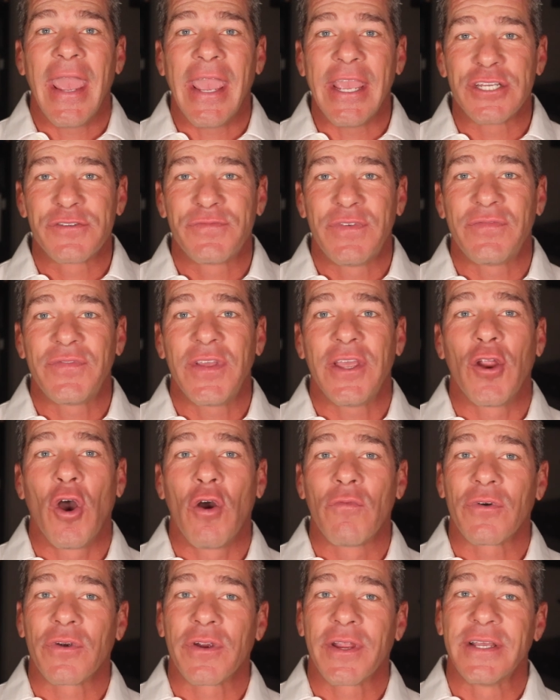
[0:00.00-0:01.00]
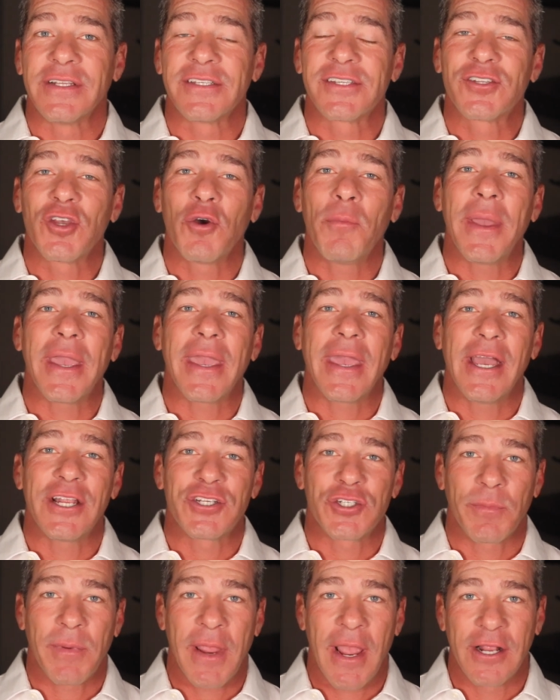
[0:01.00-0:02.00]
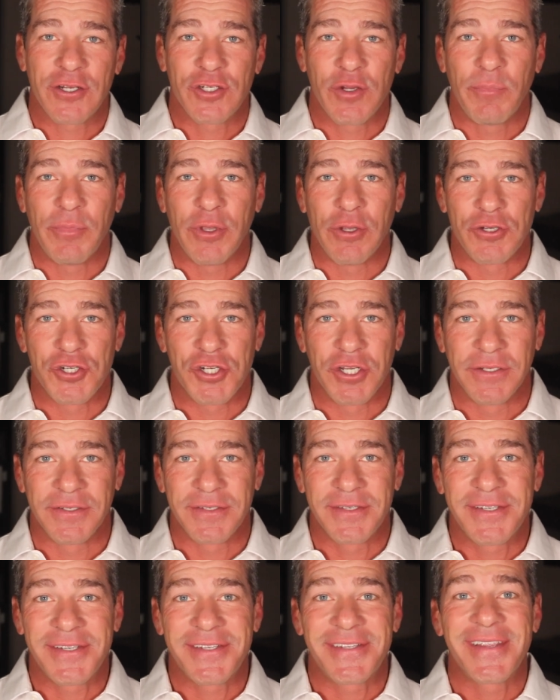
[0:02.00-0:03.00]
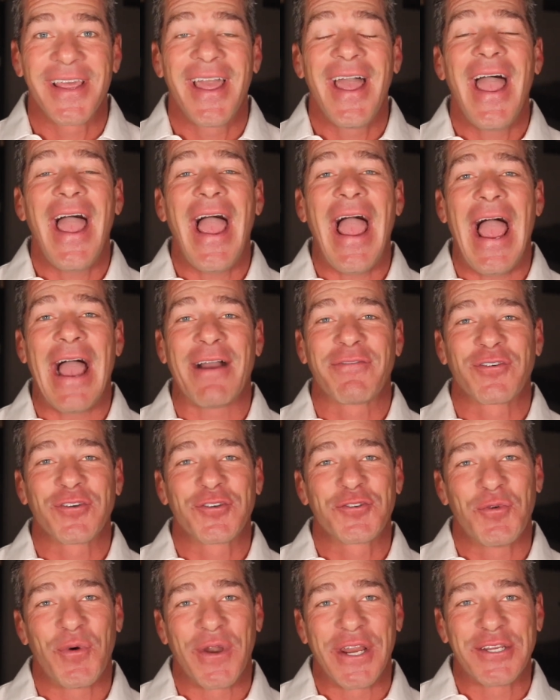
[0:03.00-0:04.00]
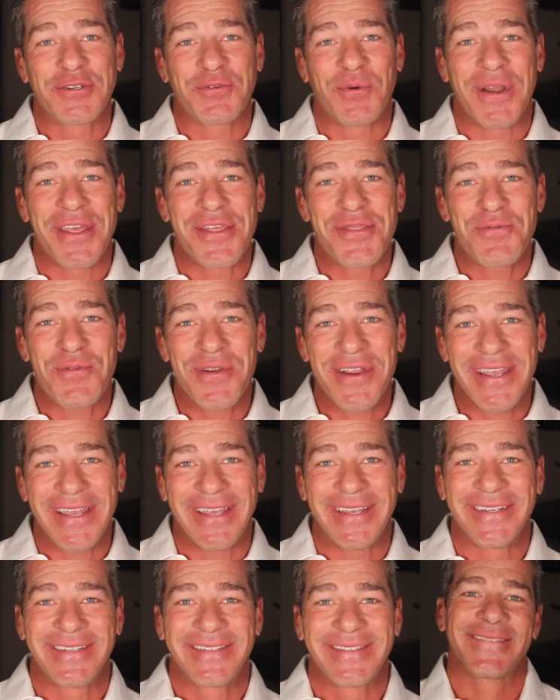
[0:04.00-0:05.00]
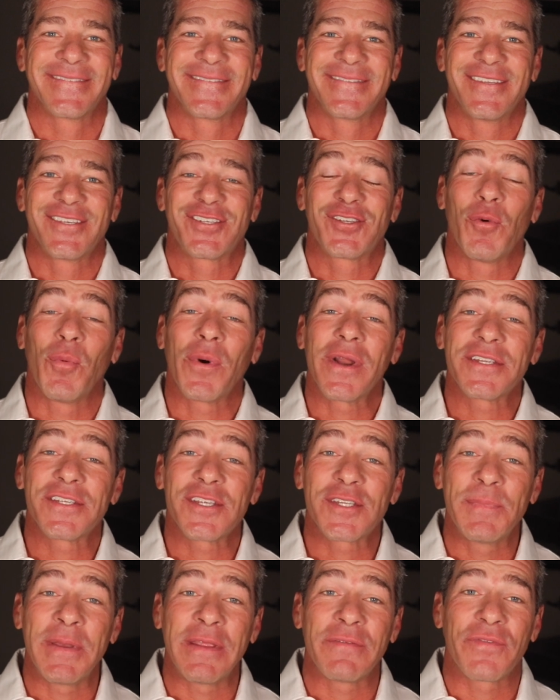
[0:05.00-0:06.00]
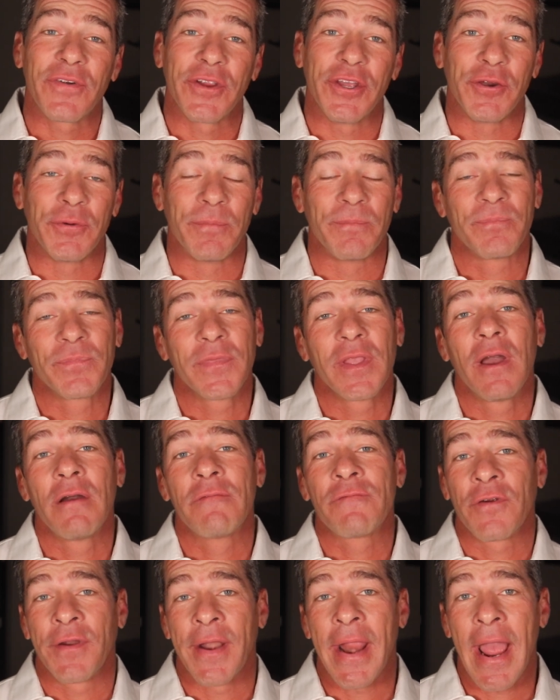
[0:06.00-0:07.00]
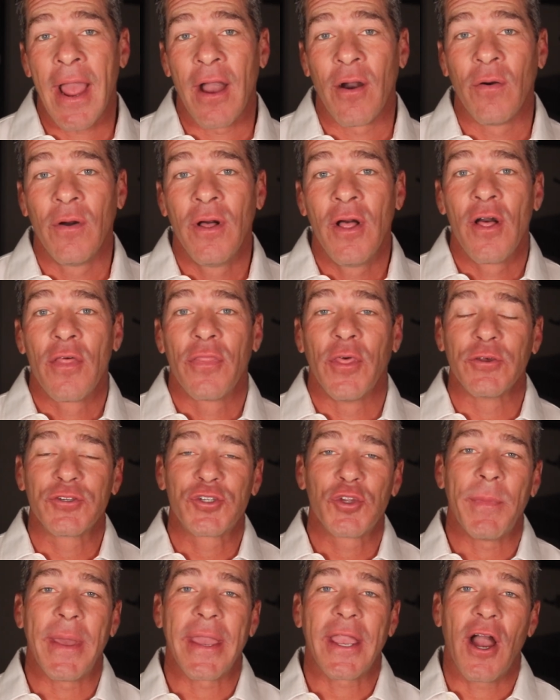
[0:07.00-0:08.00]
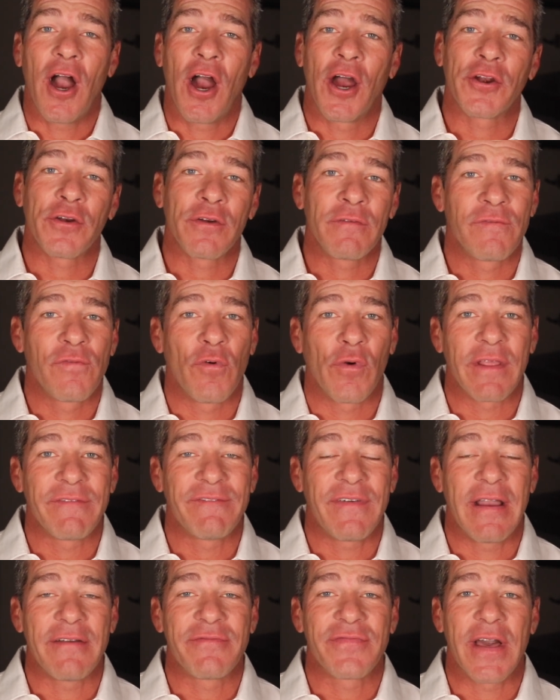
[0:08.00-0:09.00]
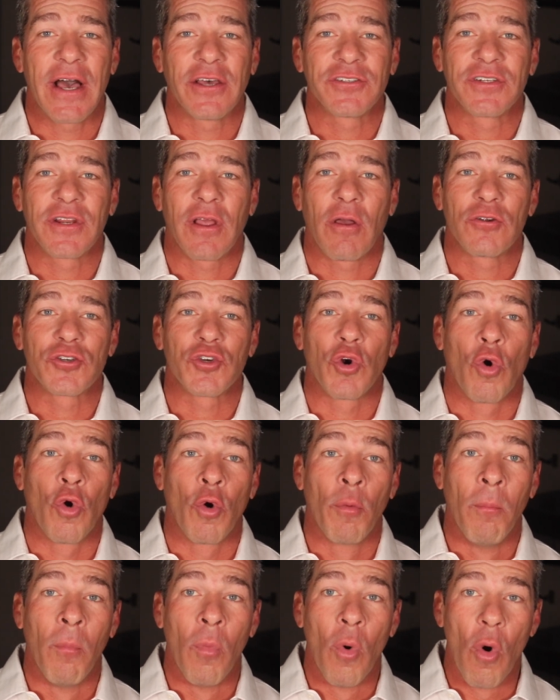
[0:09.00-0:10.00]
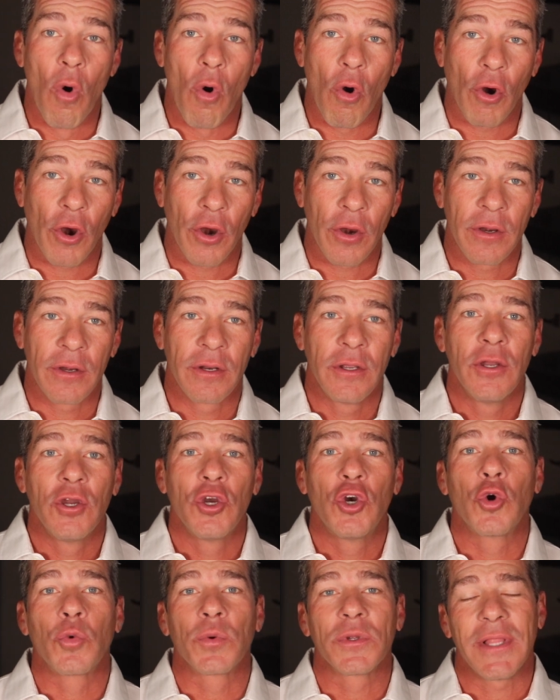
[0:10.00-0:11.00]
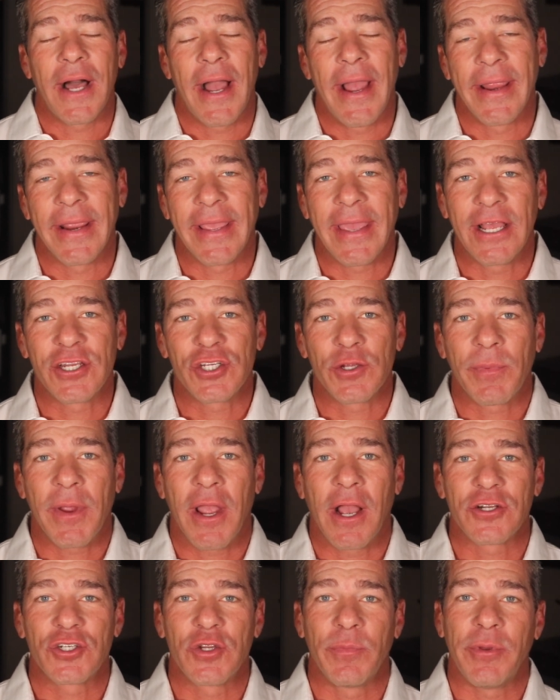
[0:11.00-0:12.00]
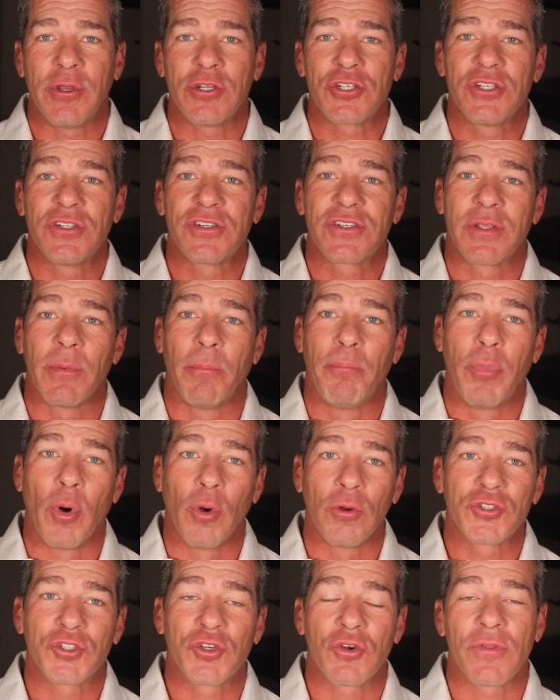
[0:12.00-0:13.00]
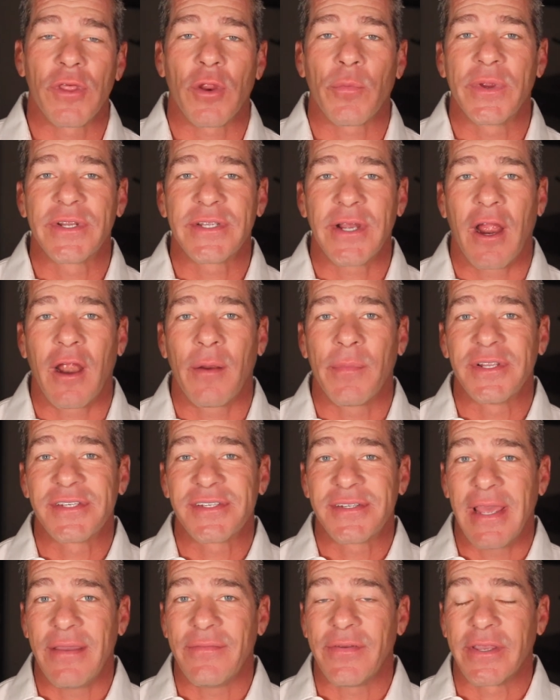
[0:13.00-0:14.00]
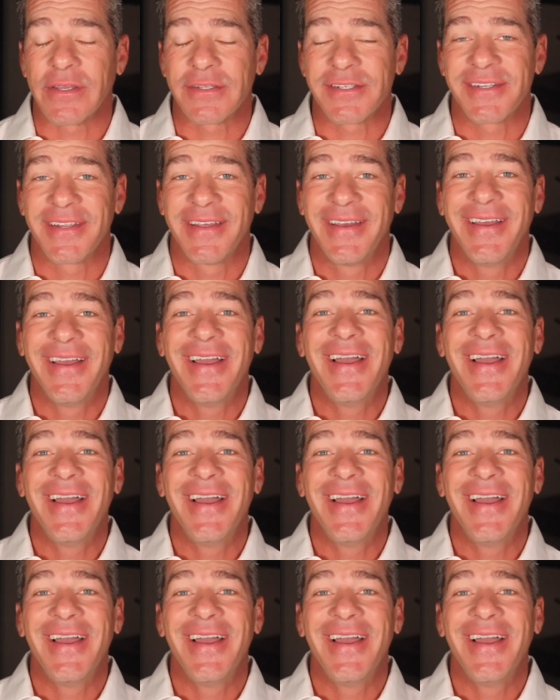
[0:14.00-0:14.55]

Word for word: age 50 and over can still make catch-up contributions after 2023. So what does this mean for you? For now, those who make $145,000 or more who rely on catch-up contributions to bolster their retirement savings